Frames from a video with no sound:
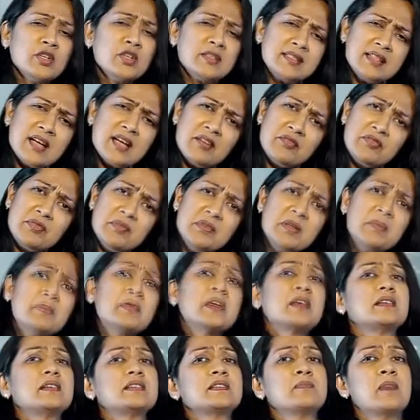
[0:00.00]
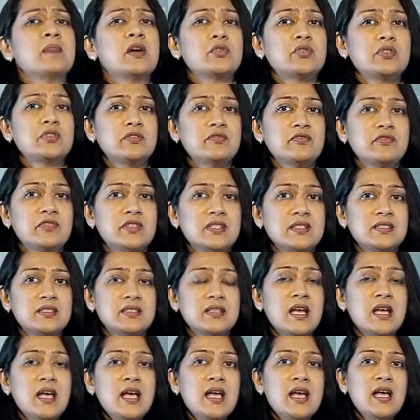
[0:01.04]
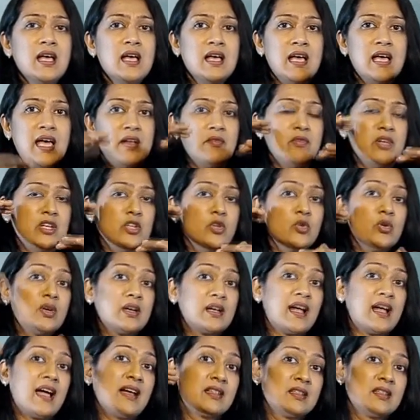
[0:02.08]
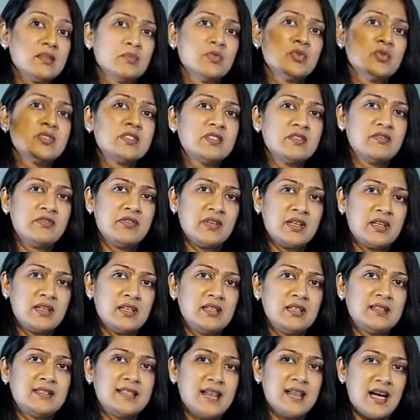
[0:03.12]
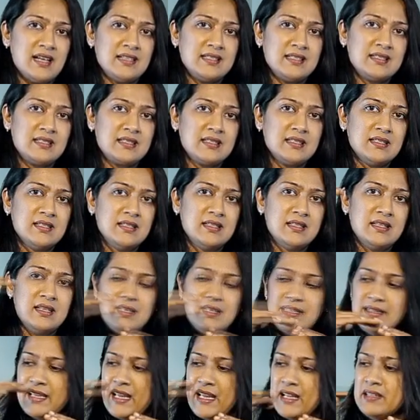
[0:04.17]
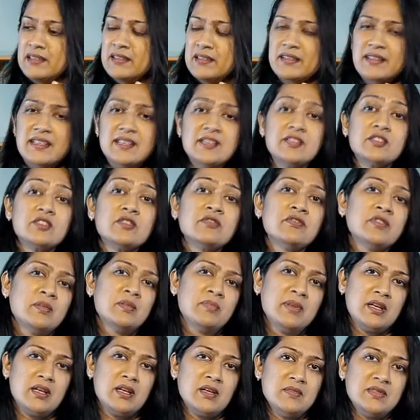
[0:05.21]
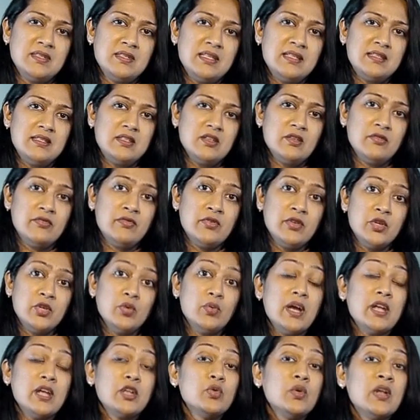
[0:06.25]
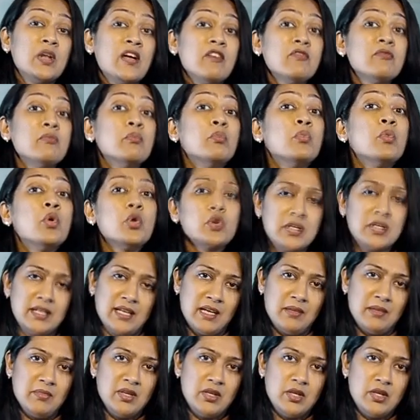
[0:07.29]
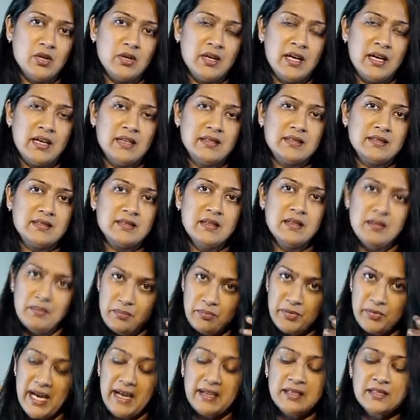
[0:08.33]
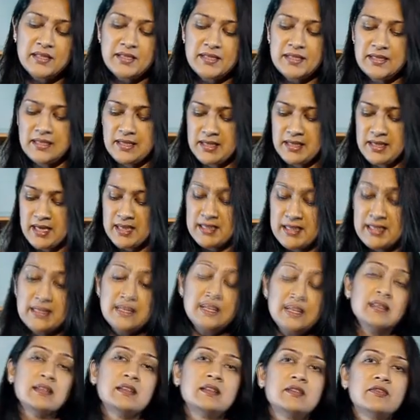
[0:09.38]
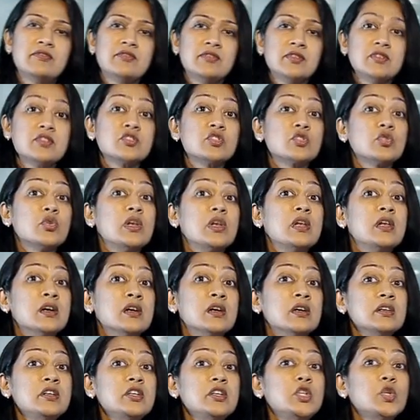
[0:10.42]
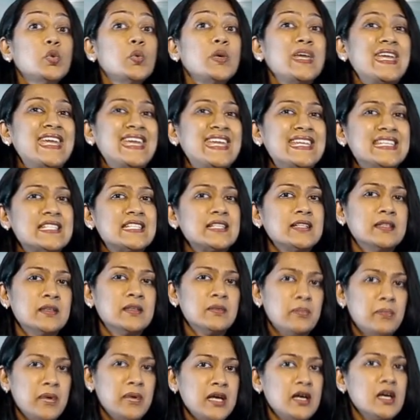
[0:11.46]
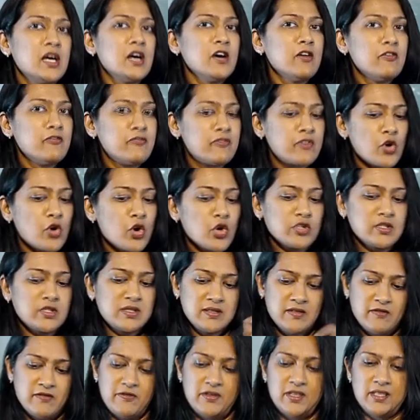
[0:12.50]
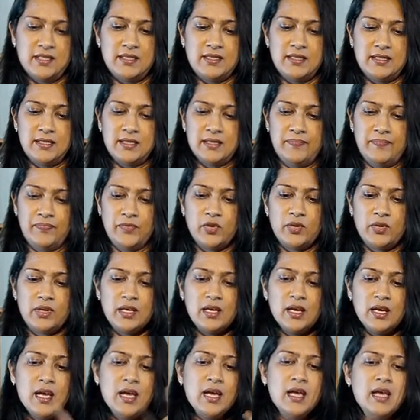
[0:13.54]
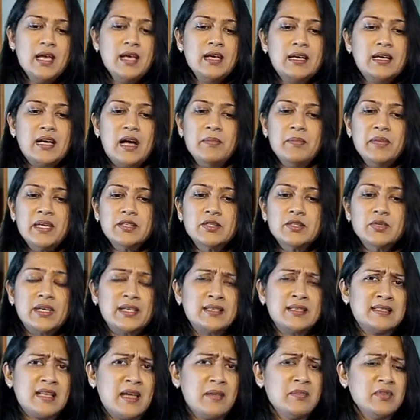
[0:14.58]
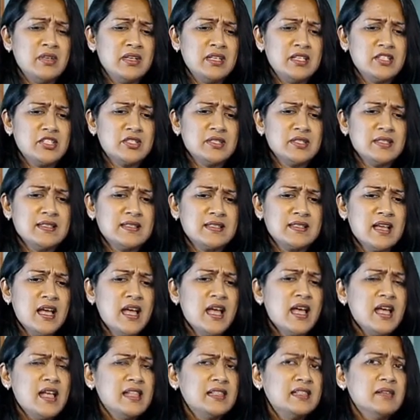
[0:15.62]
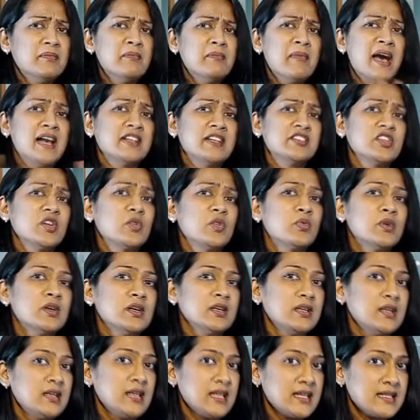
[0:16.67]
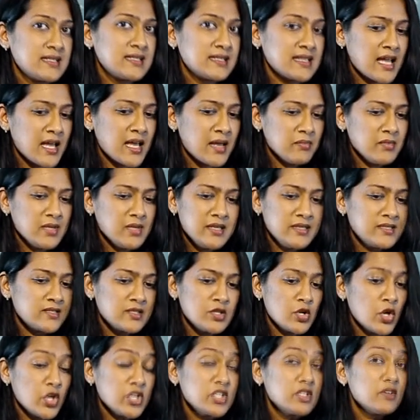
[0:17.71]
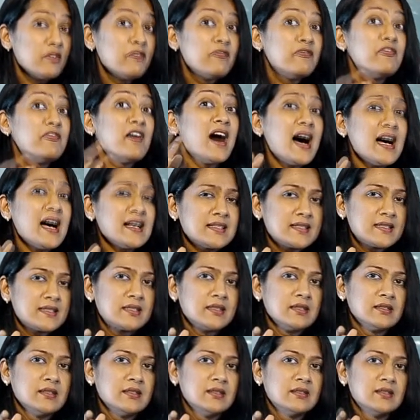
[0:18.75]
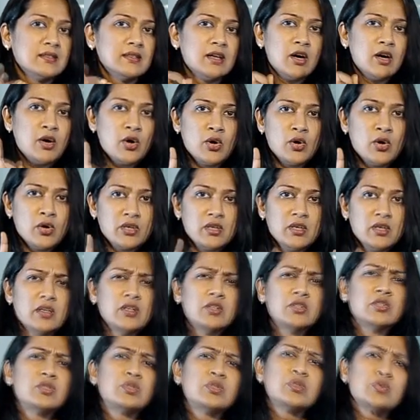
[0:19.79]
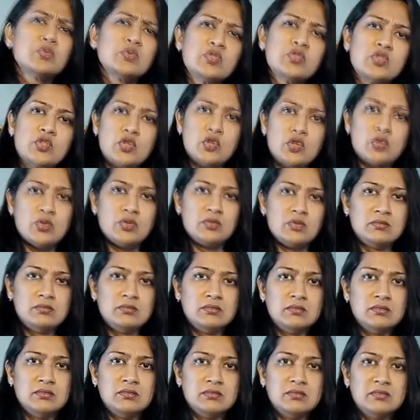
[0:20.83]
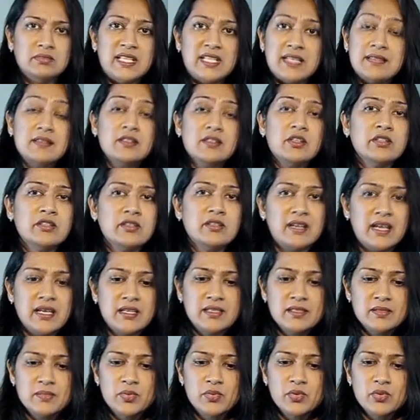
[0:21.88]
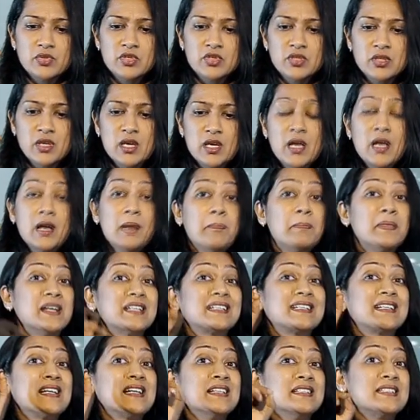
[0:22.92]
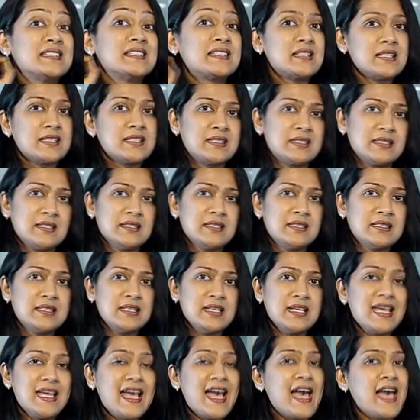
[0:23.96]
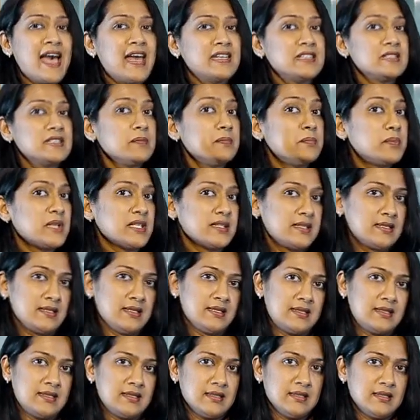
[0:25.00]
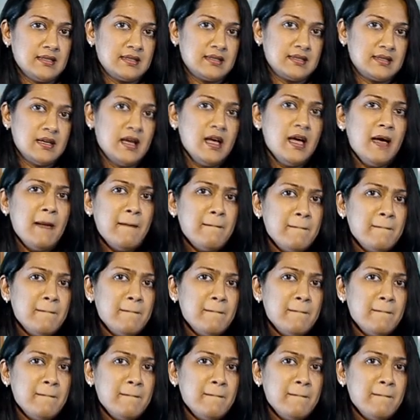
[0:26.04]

or start from the biggest mountain first. And when you crack the most difficult task, then the rest of it becomes easier for you and you'll have more time in your hands. Practice it and see the difference. So learn to eat the big frogs first. Okay, coming to examinations, the magic word in exam is not fast or too slow. That's not the right approach, but consistency and persistence.